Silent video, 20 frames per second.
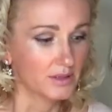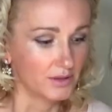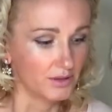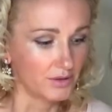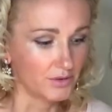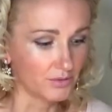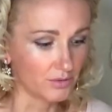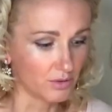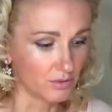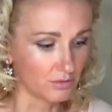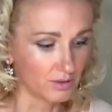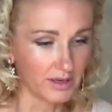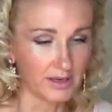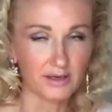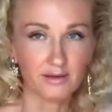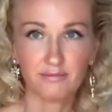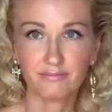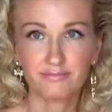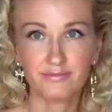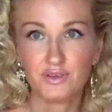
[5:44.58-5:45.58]
you know,
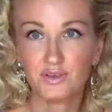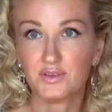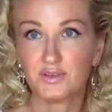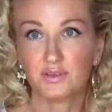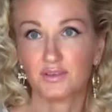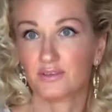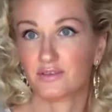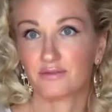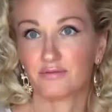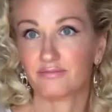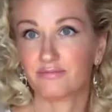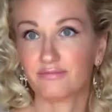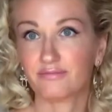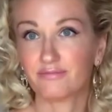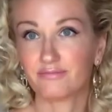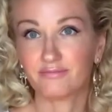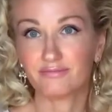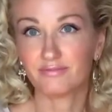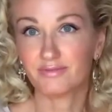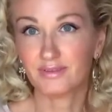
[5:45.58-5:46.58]
like just
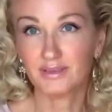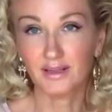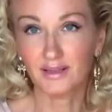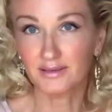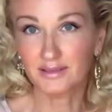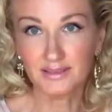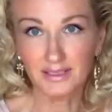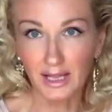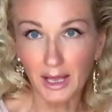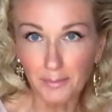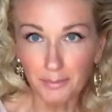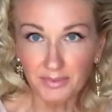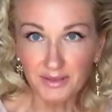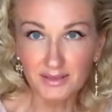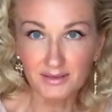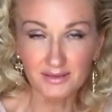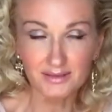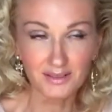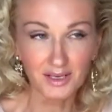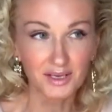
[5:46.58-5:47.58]

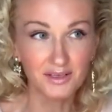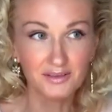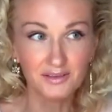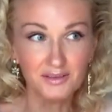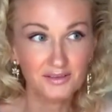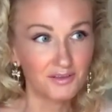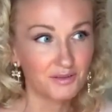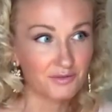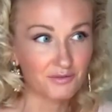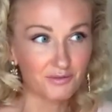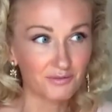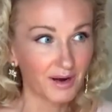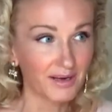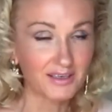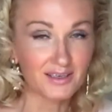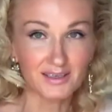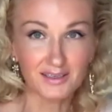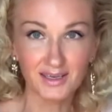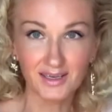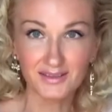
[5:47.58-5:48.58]
slept. They didn't
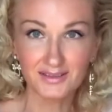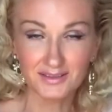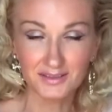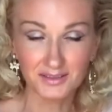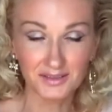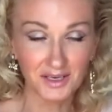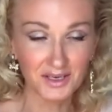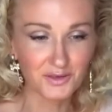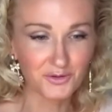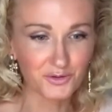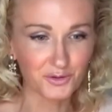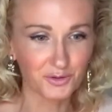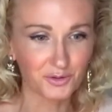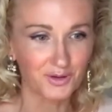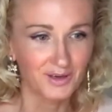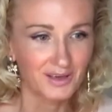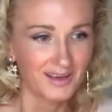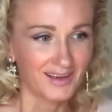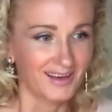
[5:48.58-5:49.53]
recognize the danger.